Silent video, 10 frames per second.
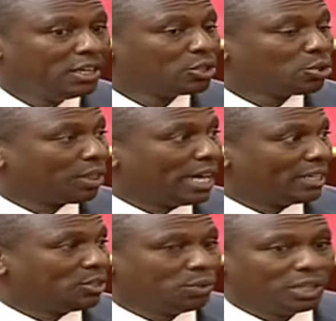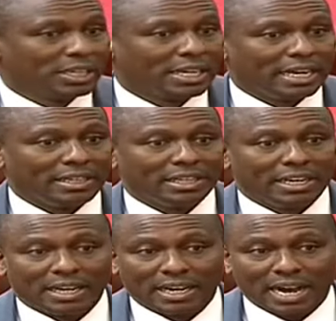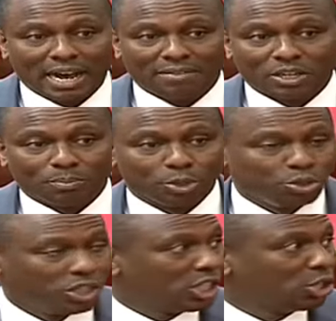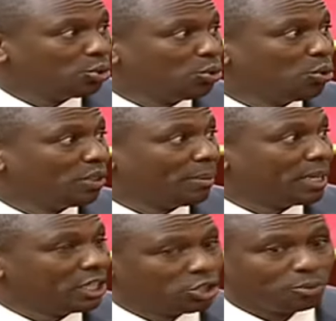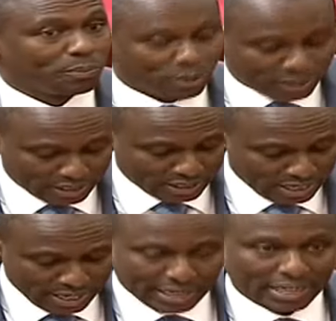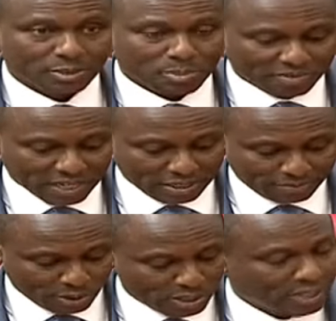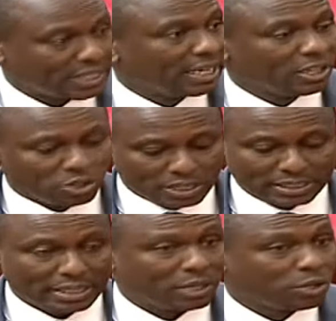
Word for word: so that we can have an opportunity through the mediation process as provided for in our standing orders and the